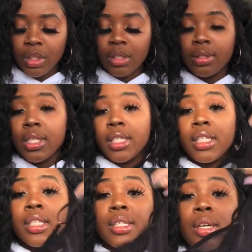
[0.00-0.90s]
This
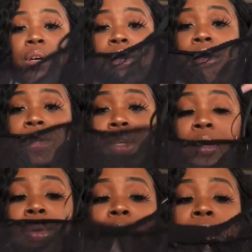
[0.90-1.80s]
is so
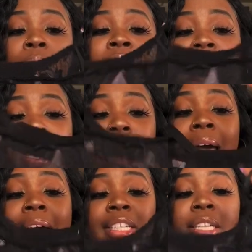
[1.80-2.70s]
cute. And
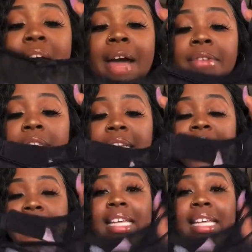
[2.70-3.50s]
I actually have a lace